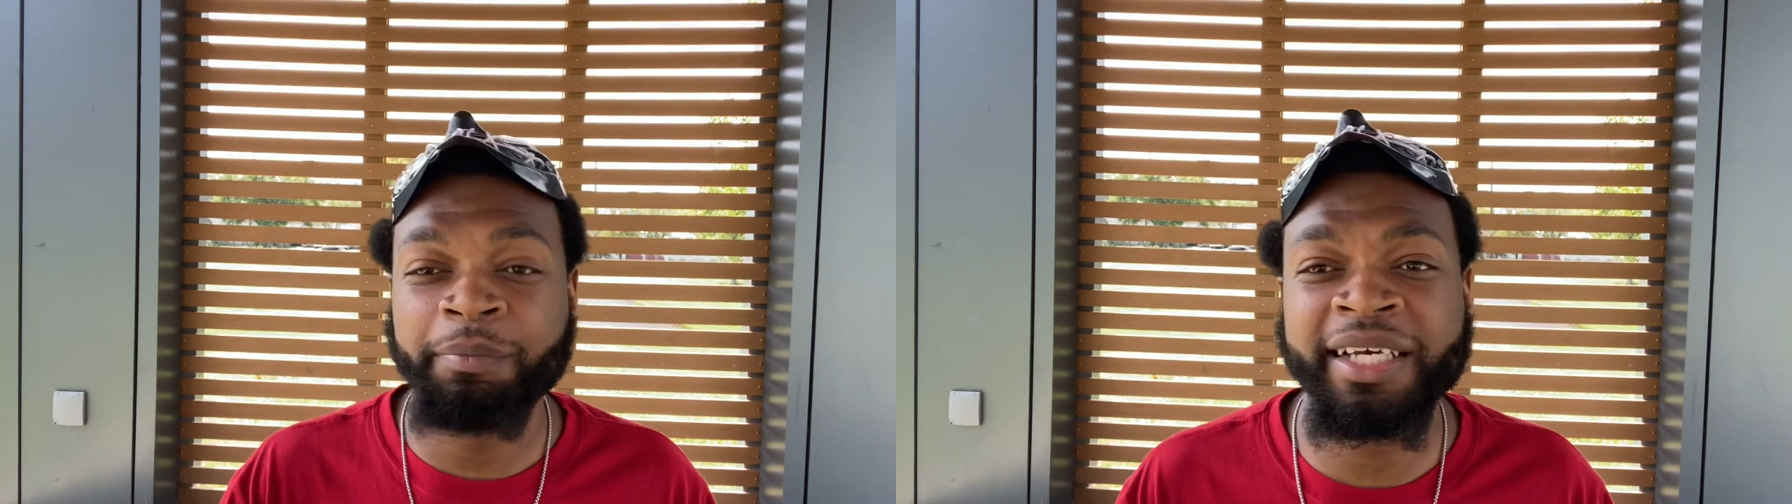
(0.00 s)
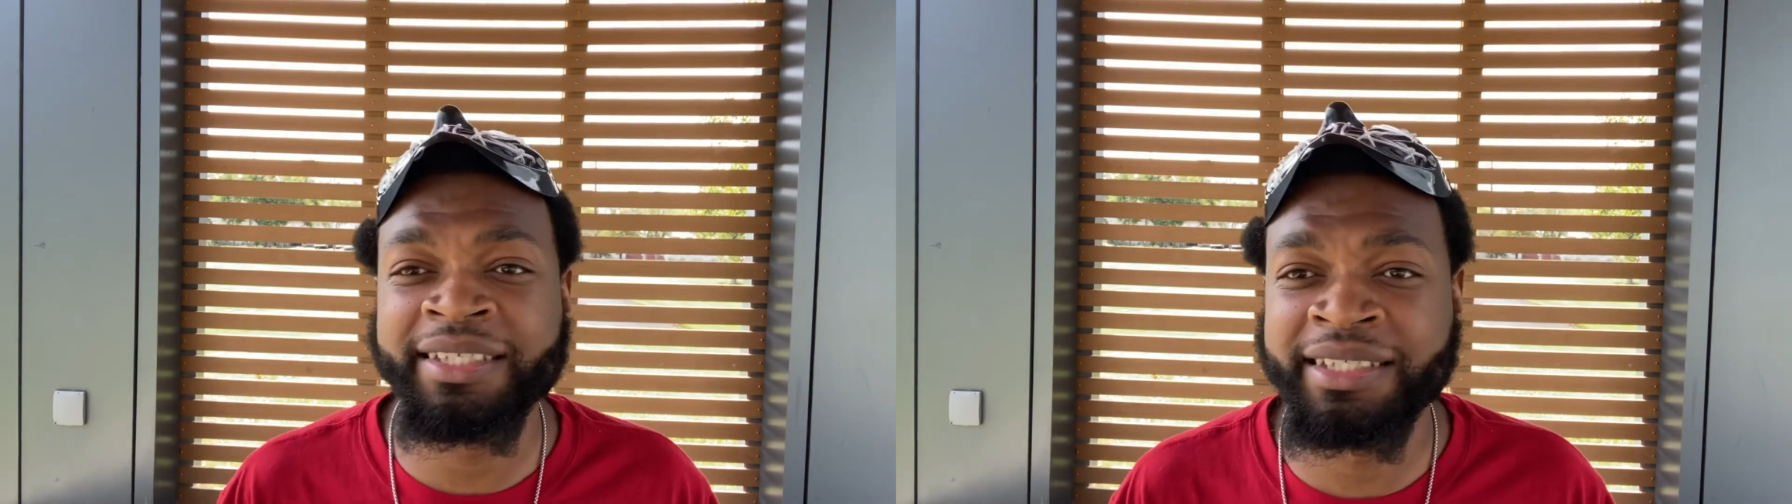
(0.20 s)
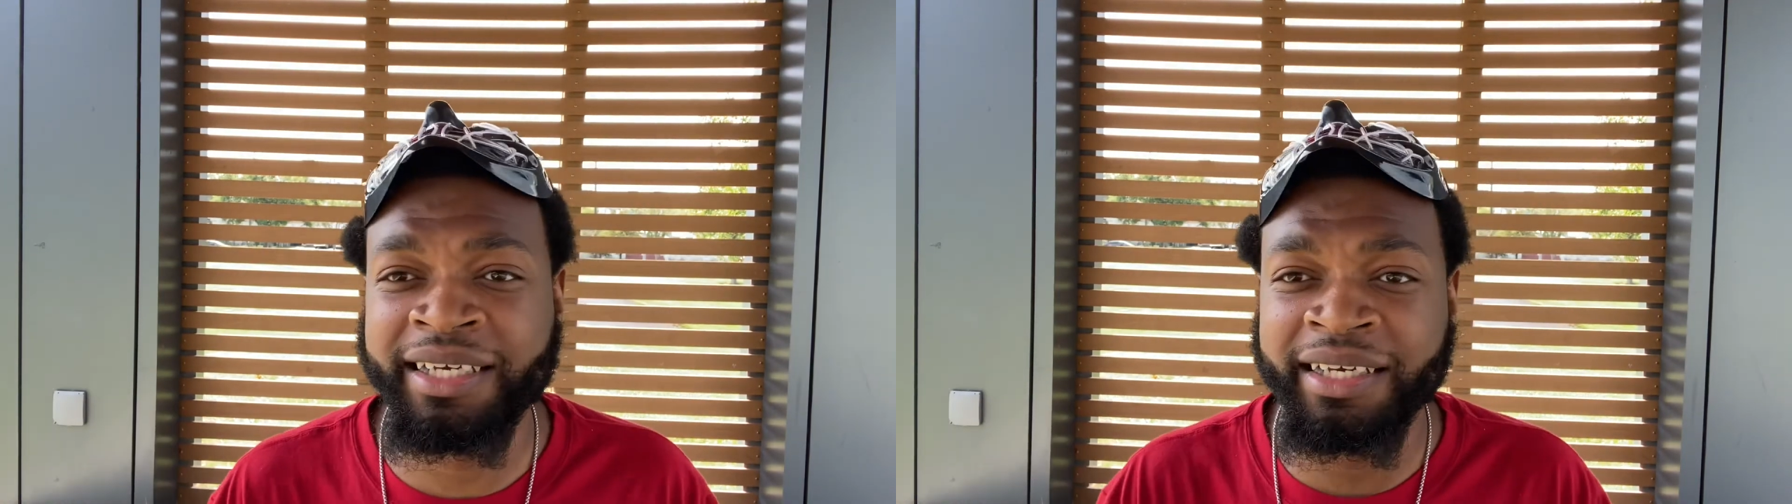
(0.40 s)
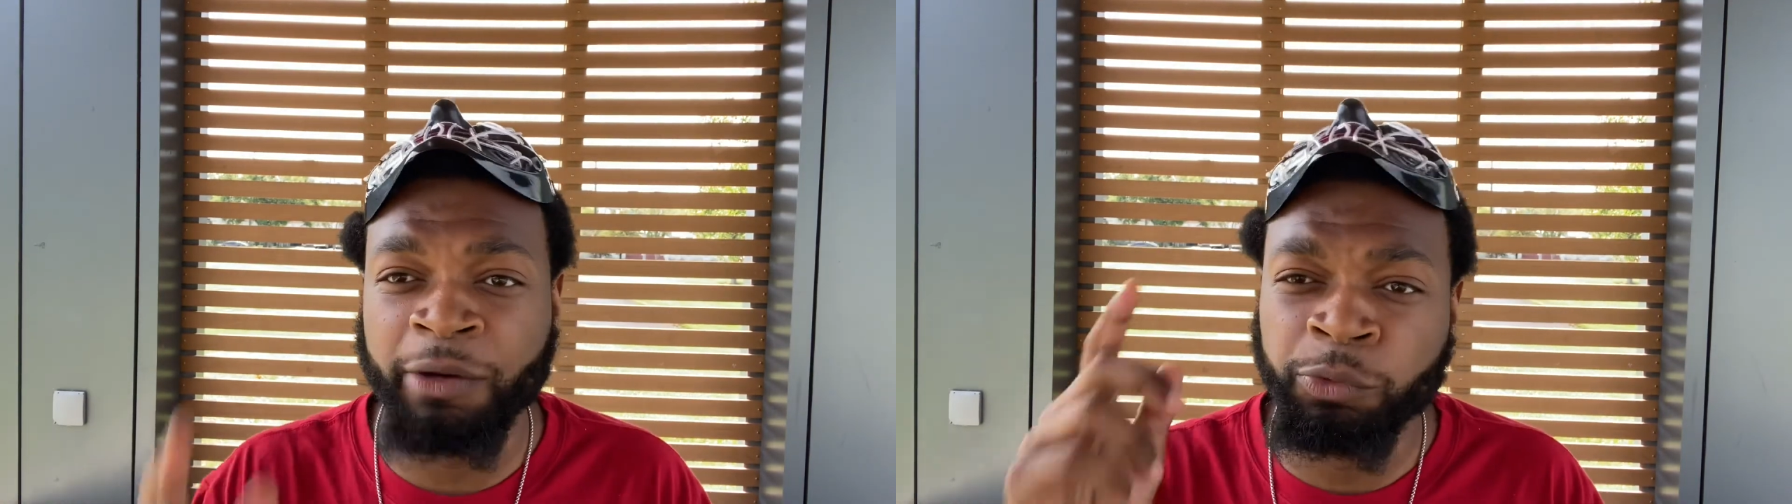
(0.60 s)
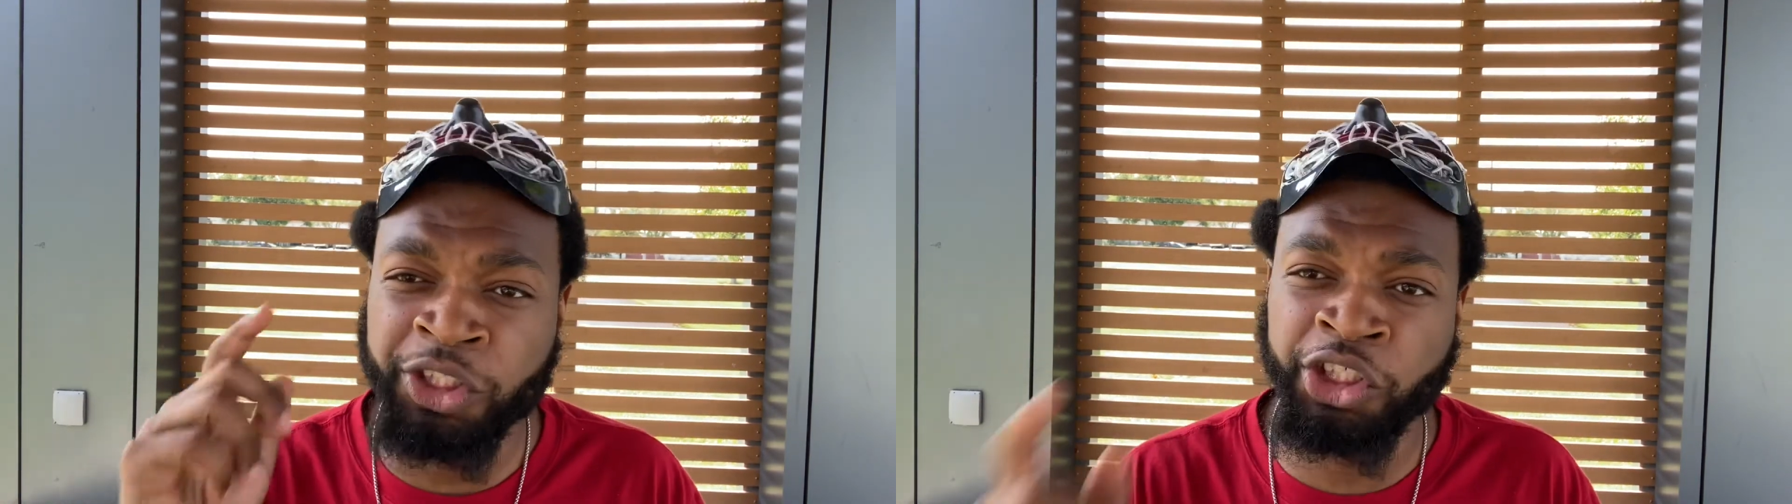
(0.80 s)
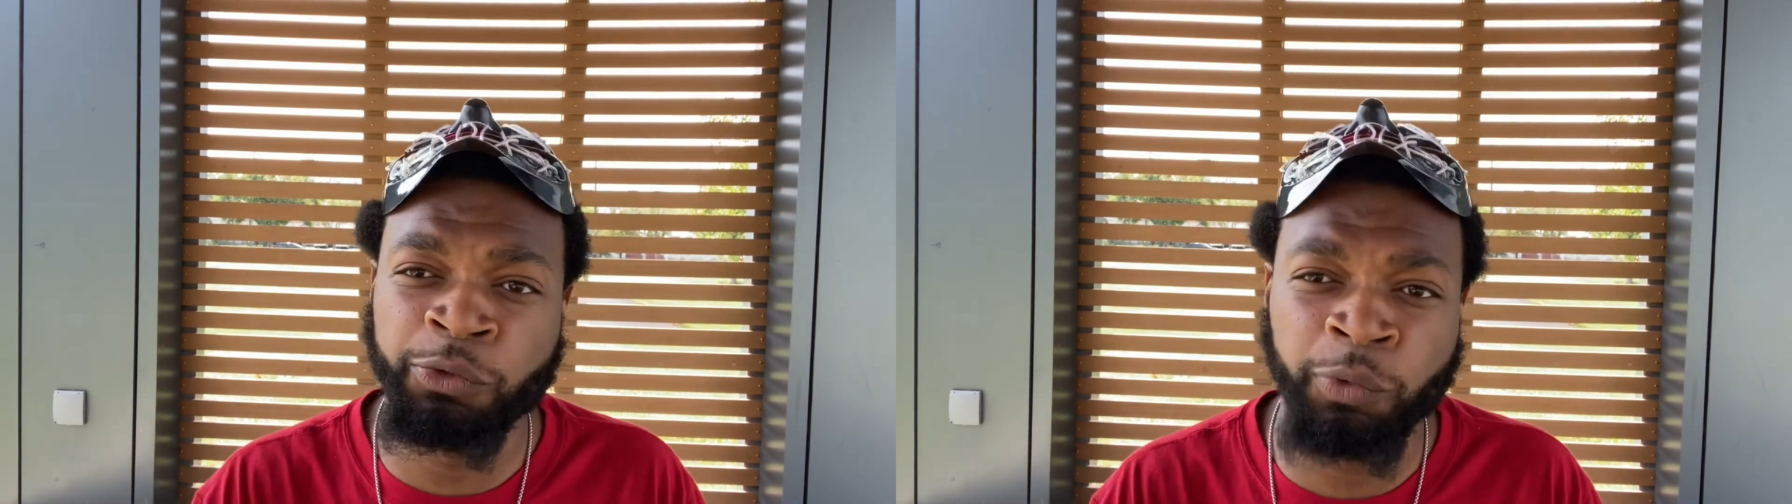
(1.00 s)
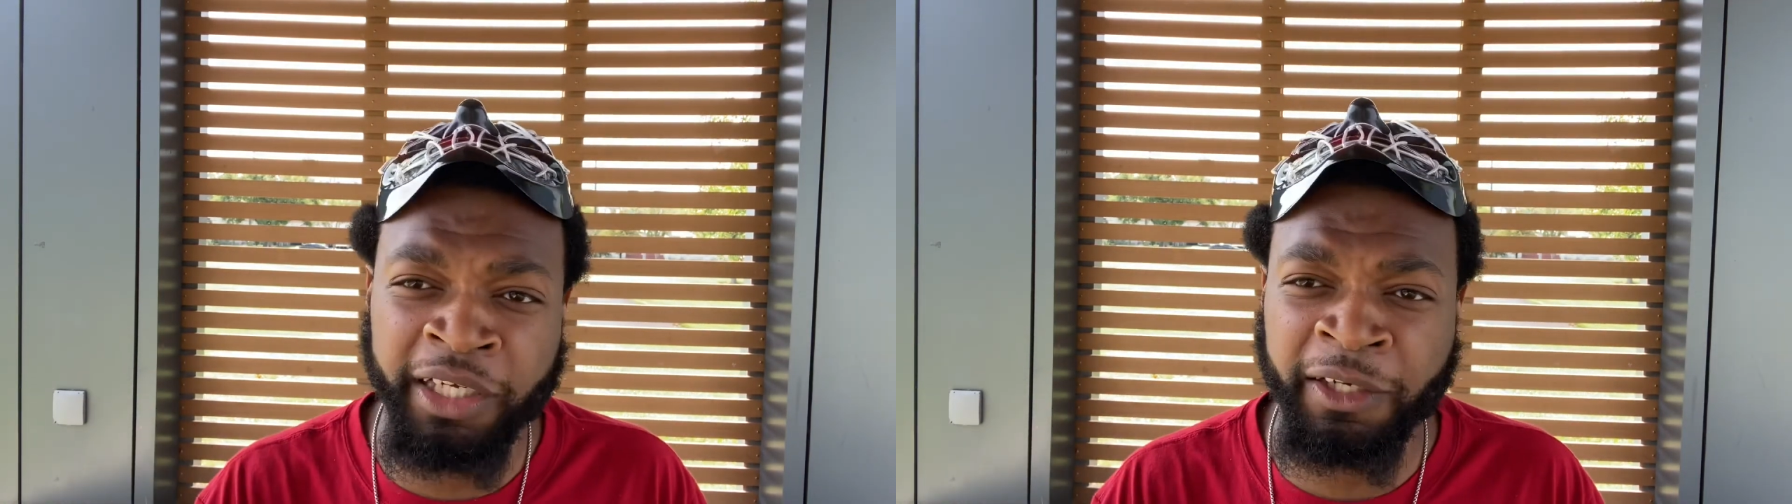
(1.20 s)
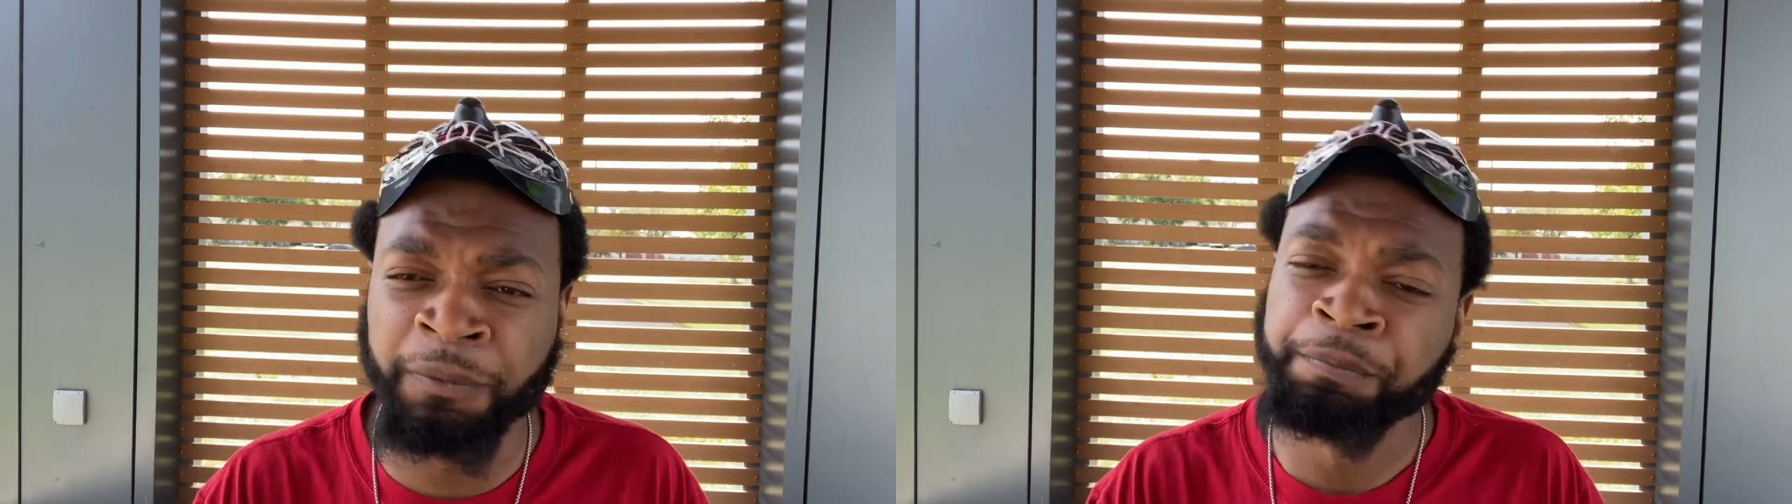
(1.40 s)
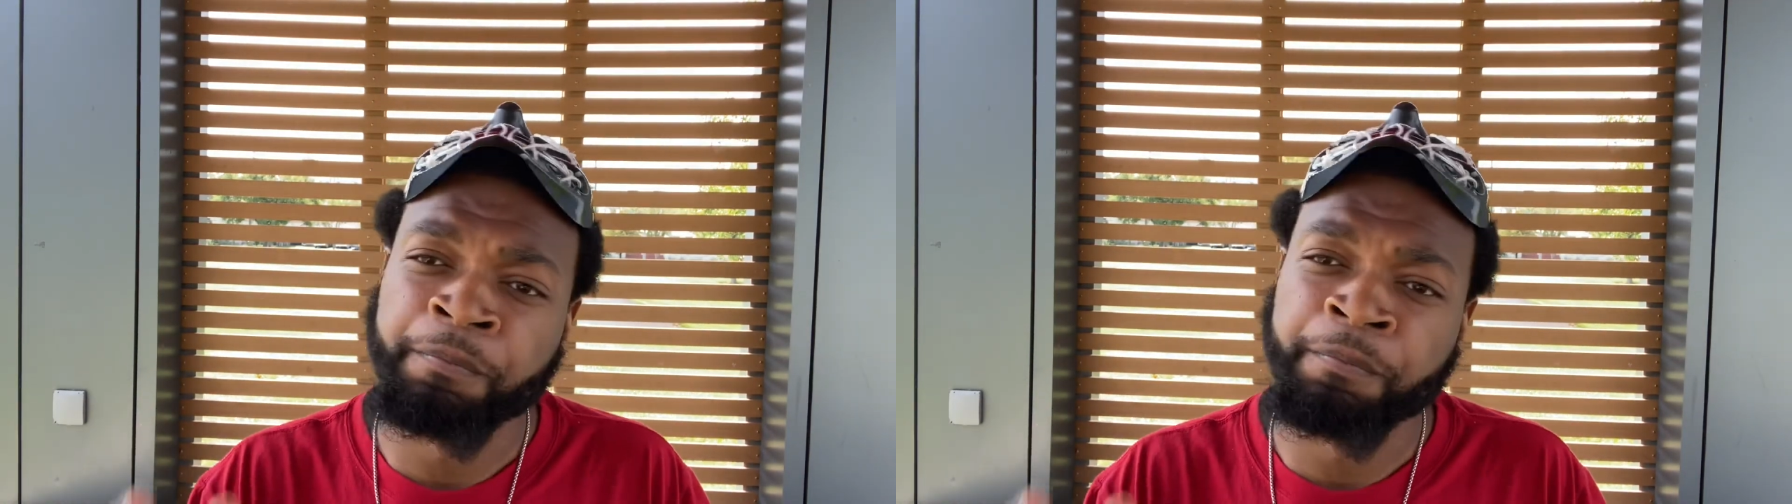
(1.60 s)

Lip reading: being said, I wish you well.